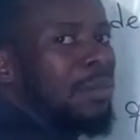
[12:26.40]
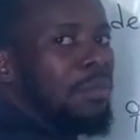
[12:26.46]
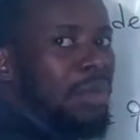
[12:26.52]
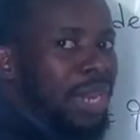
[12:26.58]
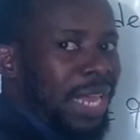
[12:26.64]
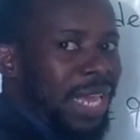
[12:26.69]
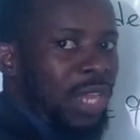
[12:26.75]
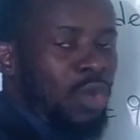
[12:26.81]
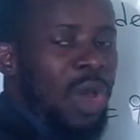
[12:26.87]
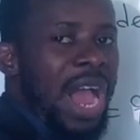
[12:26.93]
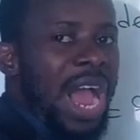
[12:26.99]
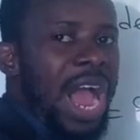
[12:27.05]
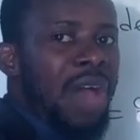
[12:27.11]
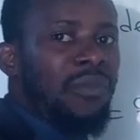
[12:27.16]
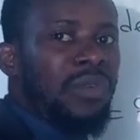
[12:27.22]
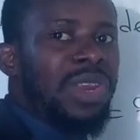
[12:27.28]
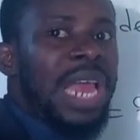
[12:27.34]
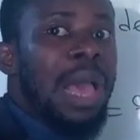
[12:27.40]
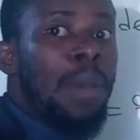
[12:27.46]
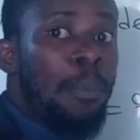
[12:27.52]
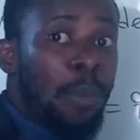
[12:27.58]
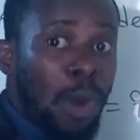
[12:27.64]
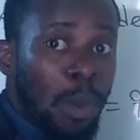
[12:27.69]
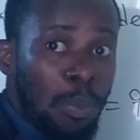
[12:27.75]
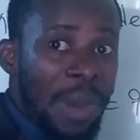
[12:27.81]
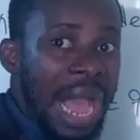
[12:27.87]
meaning you are having a
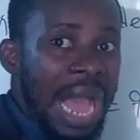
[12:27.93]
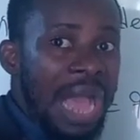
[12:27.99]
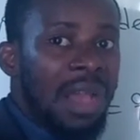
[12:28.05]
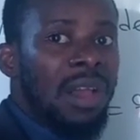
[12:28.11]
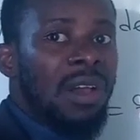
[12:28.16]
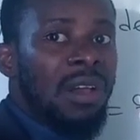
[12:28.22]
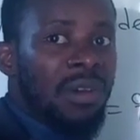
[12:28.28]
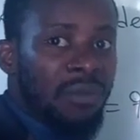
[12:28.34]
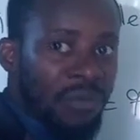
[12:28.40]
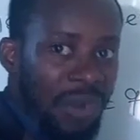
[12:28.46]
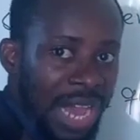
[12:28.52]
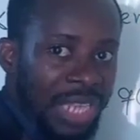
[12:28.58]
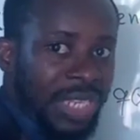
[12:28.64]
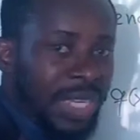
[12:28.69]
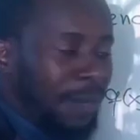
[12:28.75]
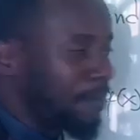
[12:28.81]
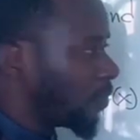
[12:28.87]
proper fraction,